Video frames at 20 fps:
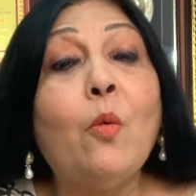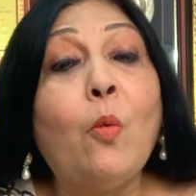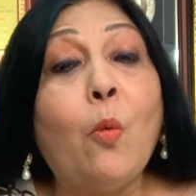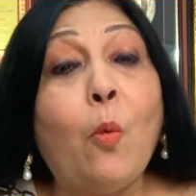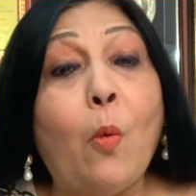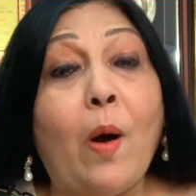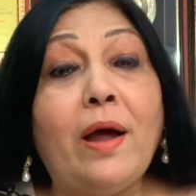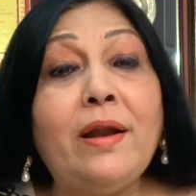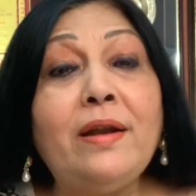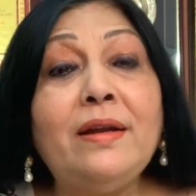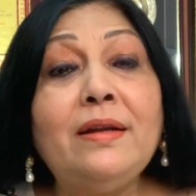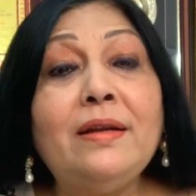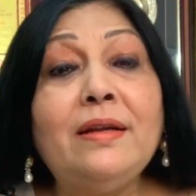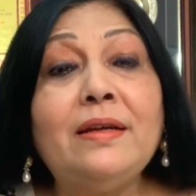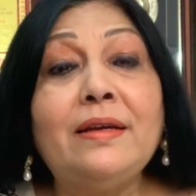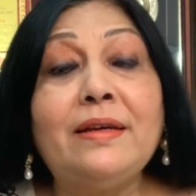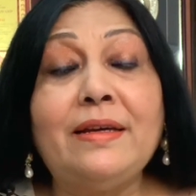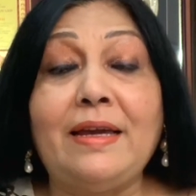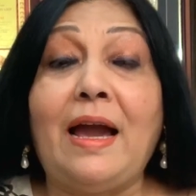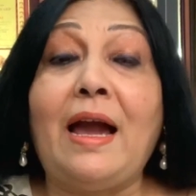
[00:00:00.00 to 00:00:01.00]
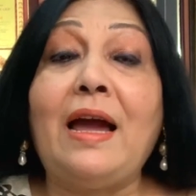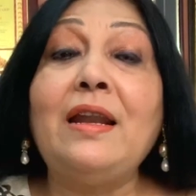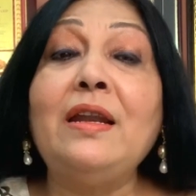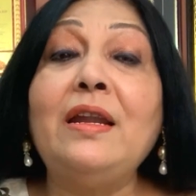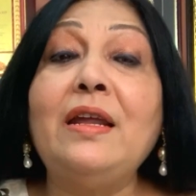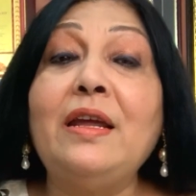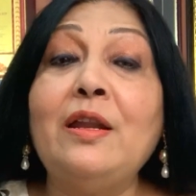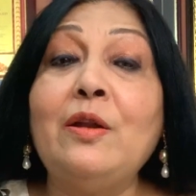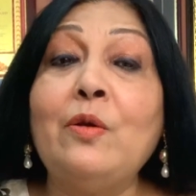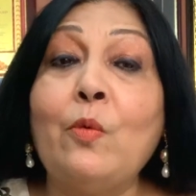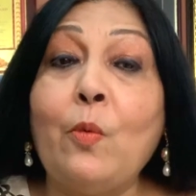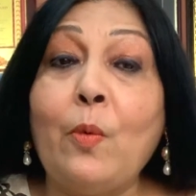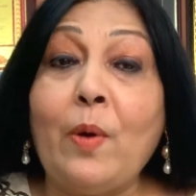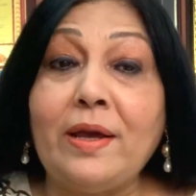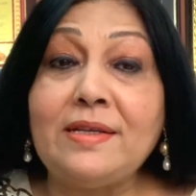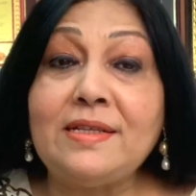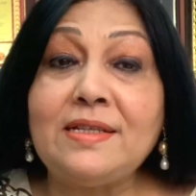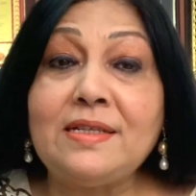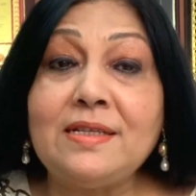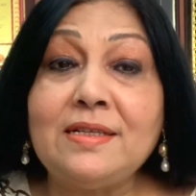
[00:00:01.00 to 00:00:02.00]
One can
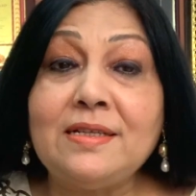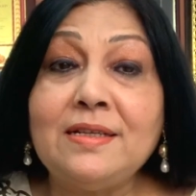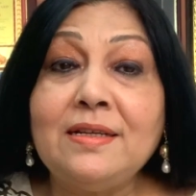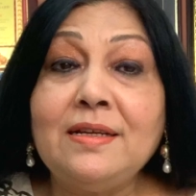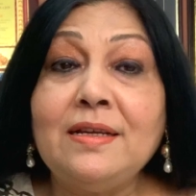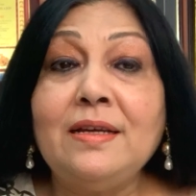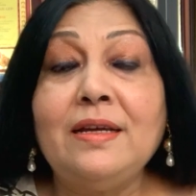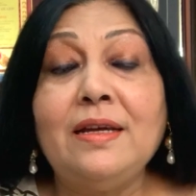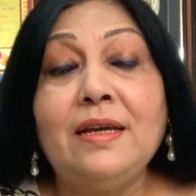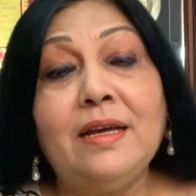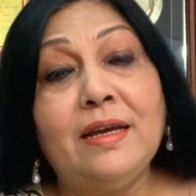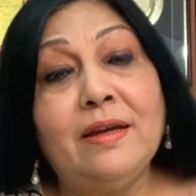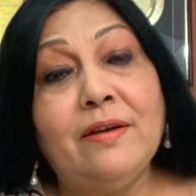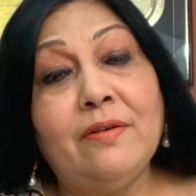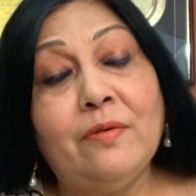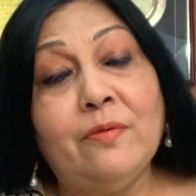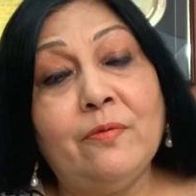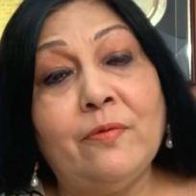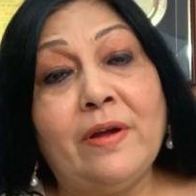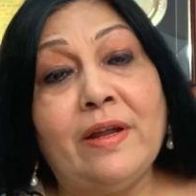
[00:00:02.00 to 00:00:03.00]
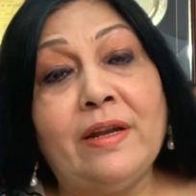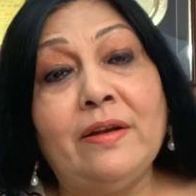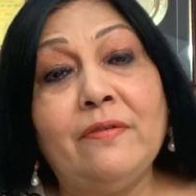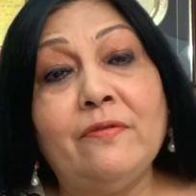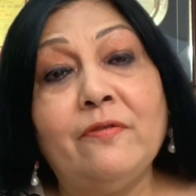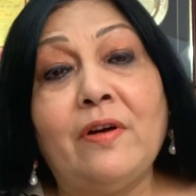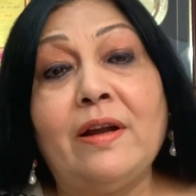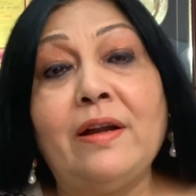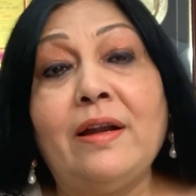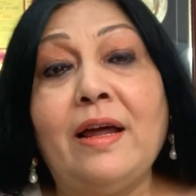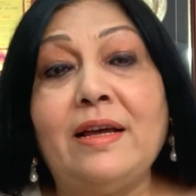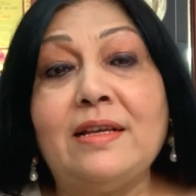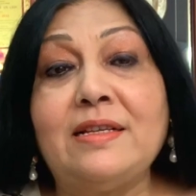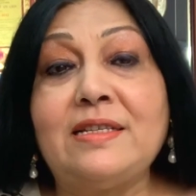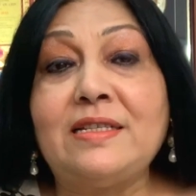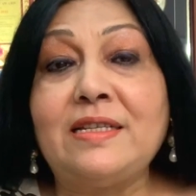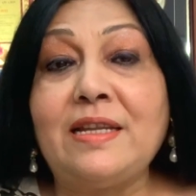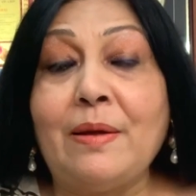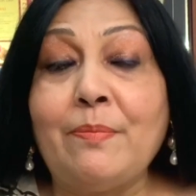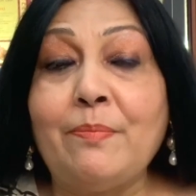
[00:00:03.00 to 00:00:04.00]
invest when one
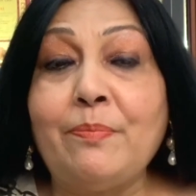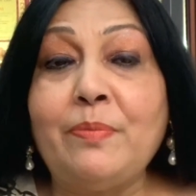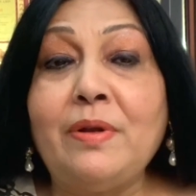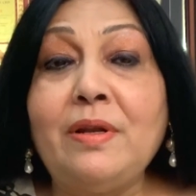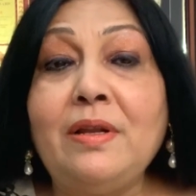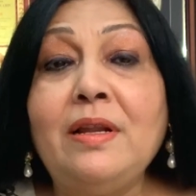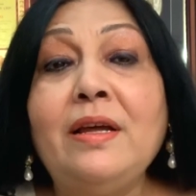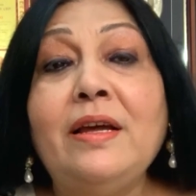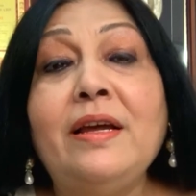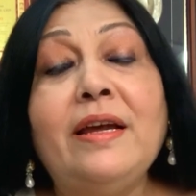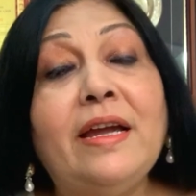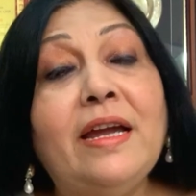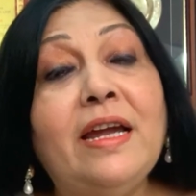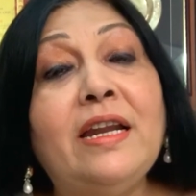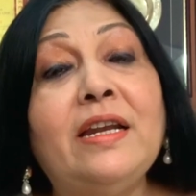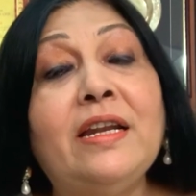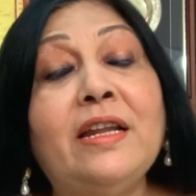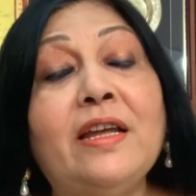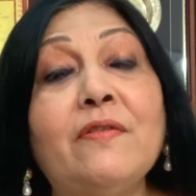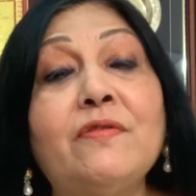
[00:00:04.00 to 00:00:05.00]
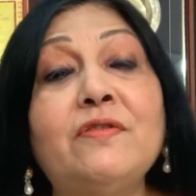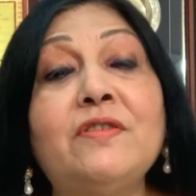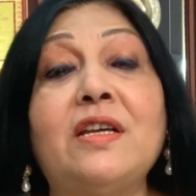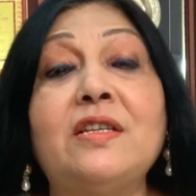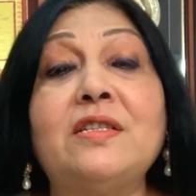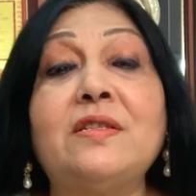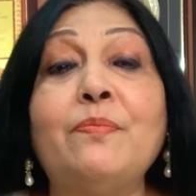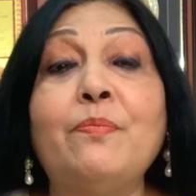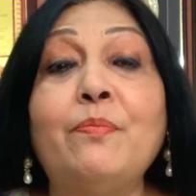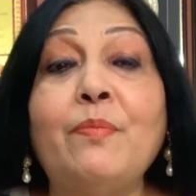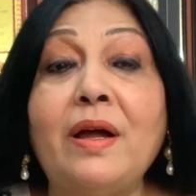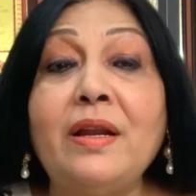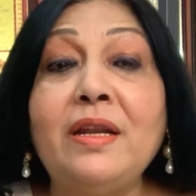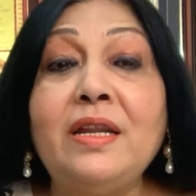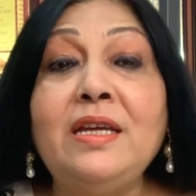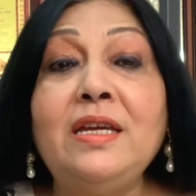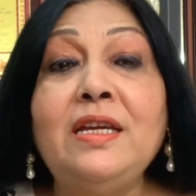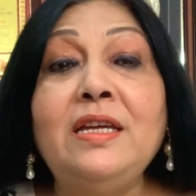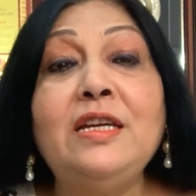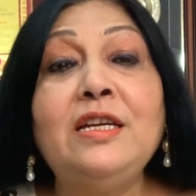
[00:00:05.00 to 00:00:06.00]
has temple it gives us
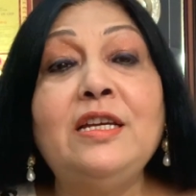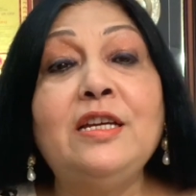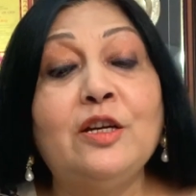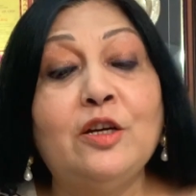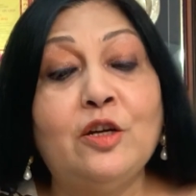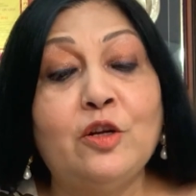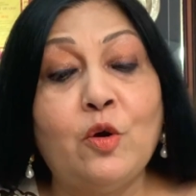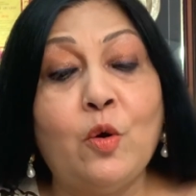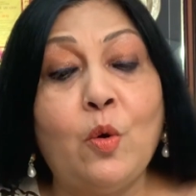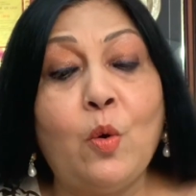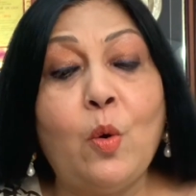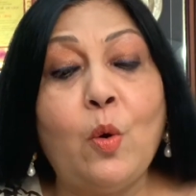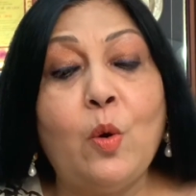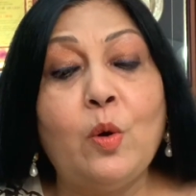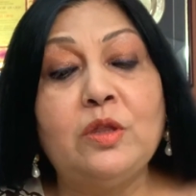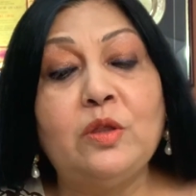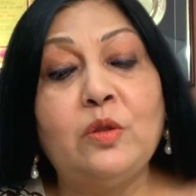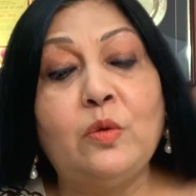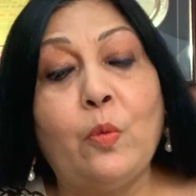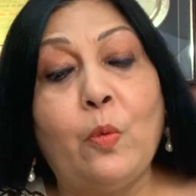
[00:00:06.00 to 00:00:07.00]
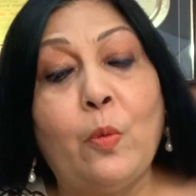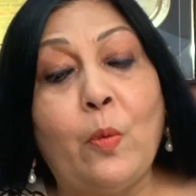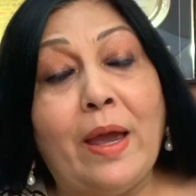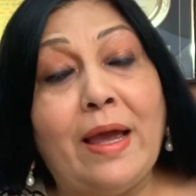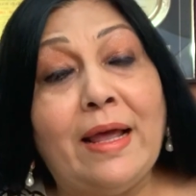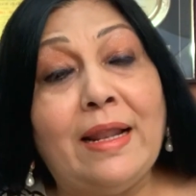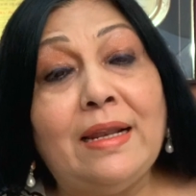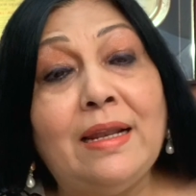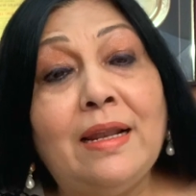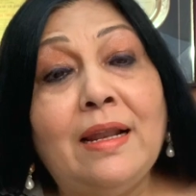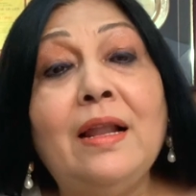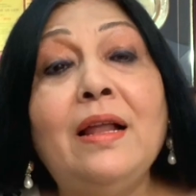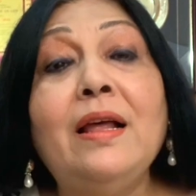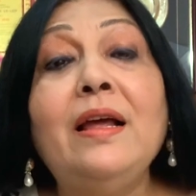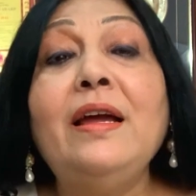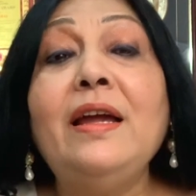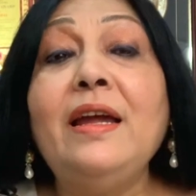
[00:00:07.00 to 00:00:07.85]
money, growth, wealth.